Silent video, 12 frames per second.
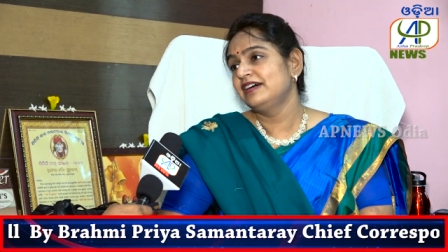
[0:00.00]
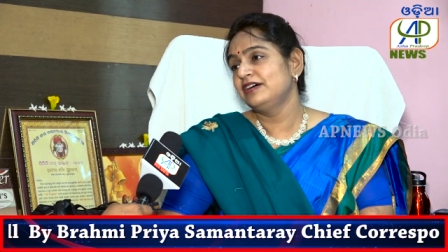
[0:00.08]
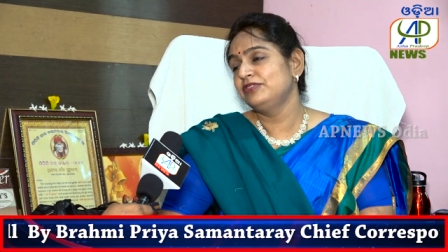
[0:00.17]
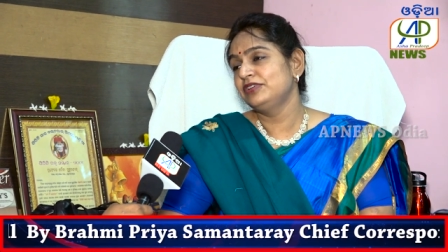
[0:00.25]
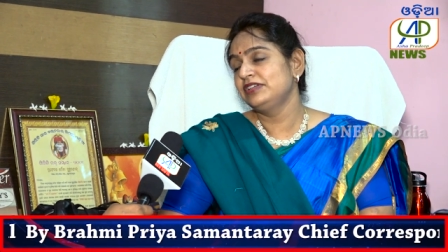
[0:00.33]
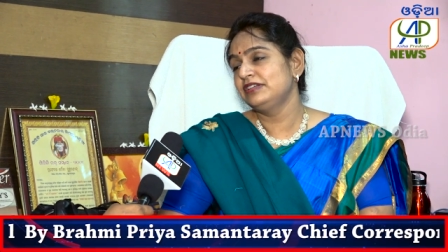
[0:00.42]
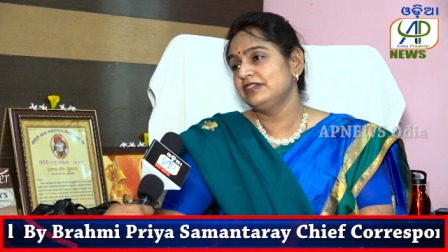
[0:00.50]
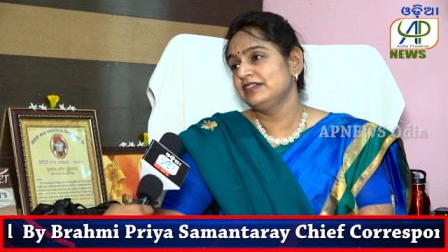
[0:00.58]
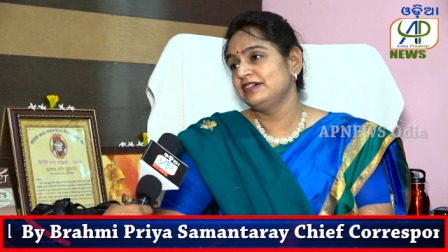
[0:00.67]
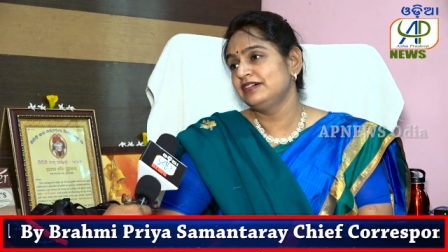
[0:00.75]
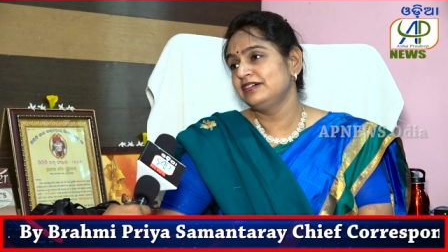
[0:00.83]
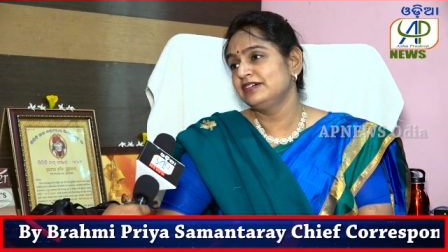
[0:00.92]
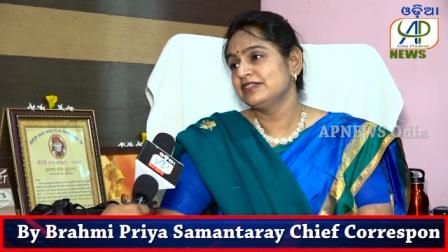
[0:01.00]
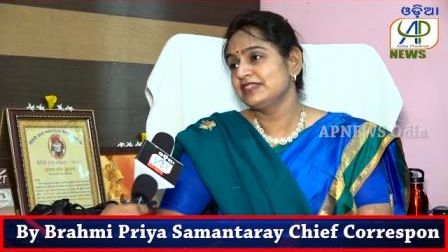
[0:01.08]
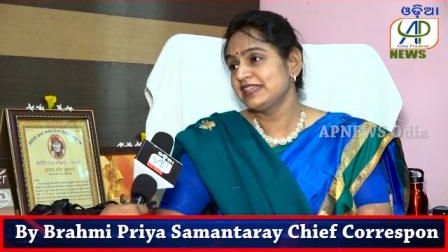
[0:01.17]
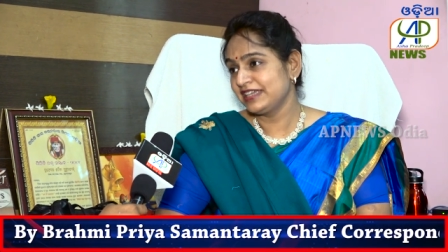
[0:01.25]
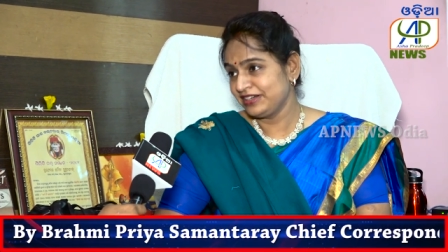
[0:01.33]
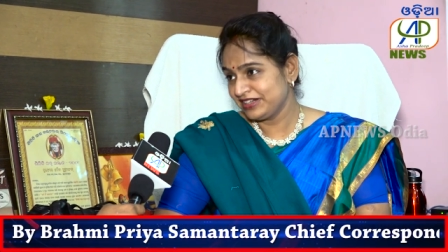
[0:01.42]
our
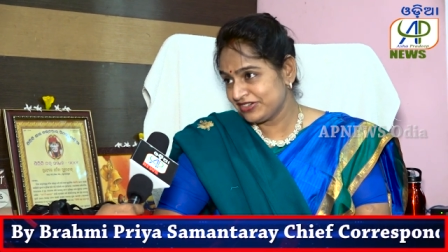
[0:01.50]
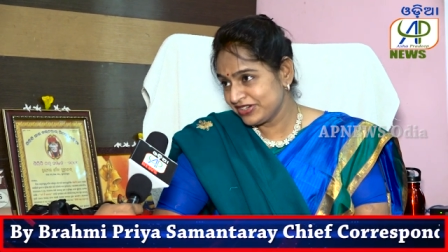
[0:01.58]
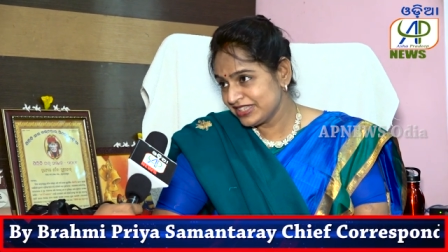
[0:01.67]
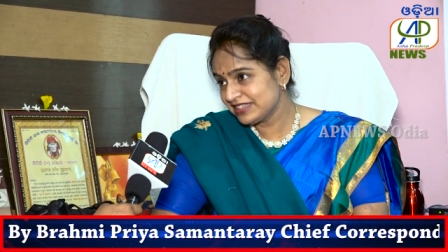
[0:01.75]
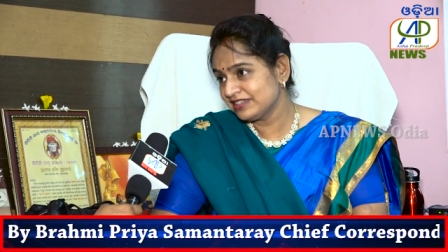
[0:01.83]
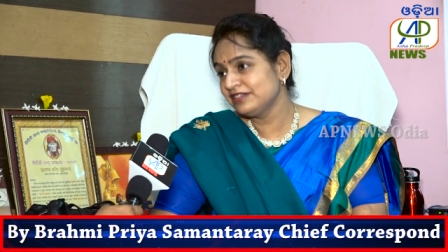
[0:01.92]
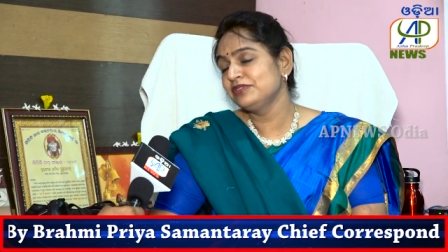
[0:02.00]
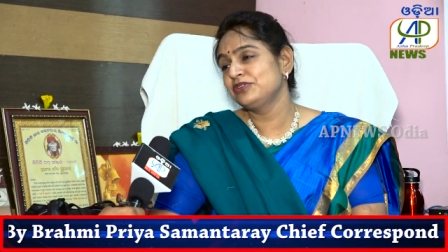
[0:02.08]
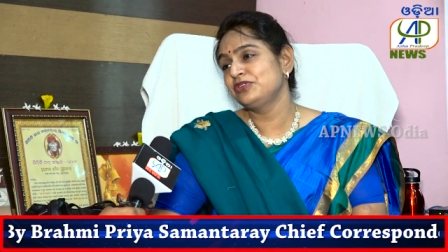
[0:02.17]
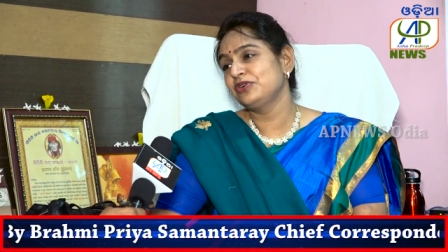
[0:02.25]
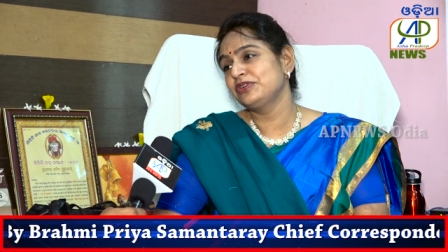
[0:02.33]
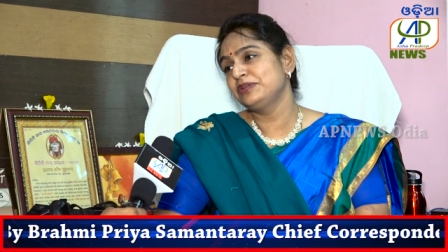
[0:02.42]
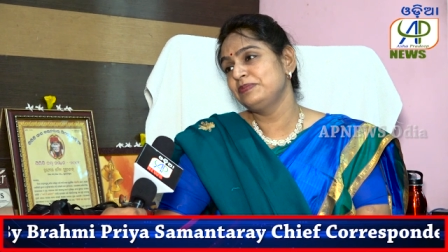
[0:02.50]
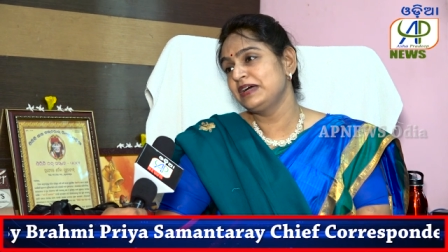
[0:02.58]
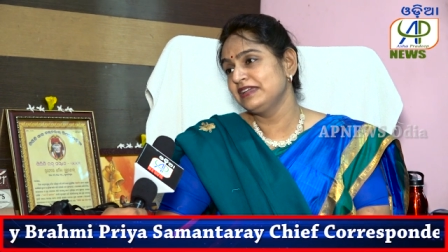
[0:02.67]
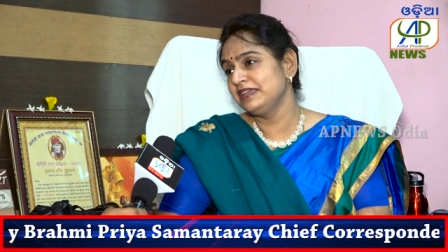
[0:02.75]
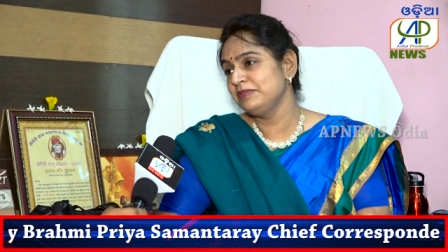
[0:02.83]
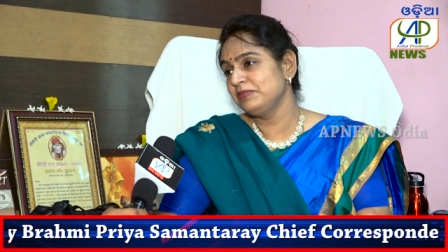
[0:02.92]
Secretary Sir, Dr.
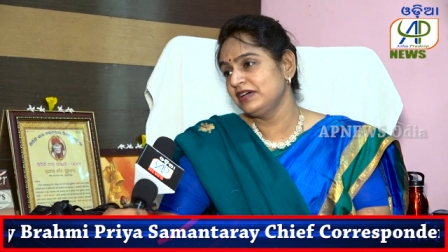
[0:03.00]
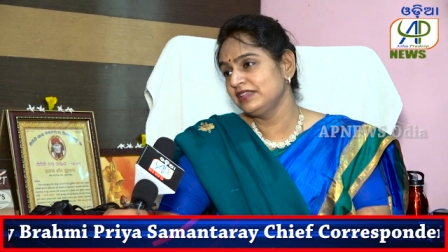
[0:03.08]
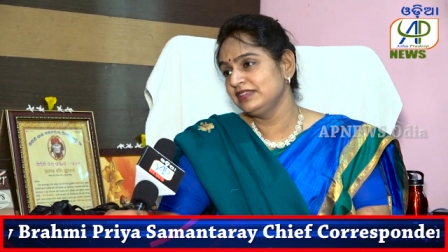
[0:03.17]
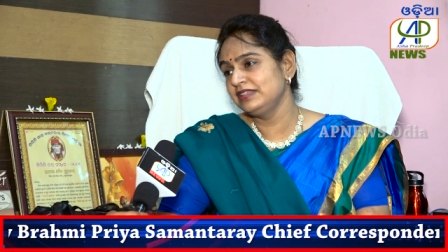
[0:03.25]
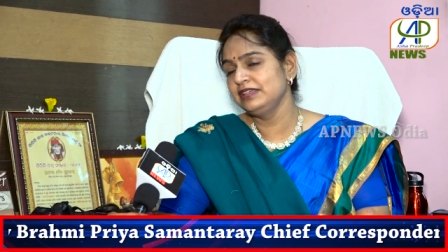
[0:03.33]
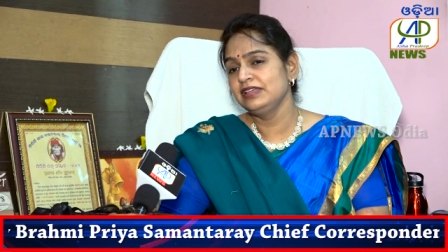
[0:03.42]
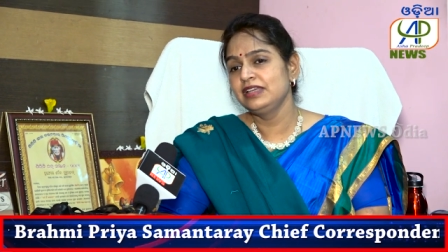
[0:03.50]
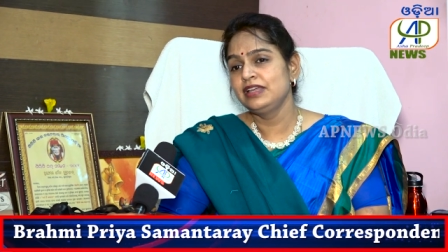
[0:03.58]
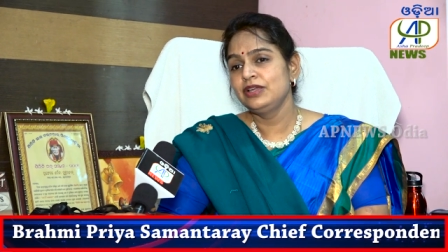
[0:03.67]
Bankim Mahanti,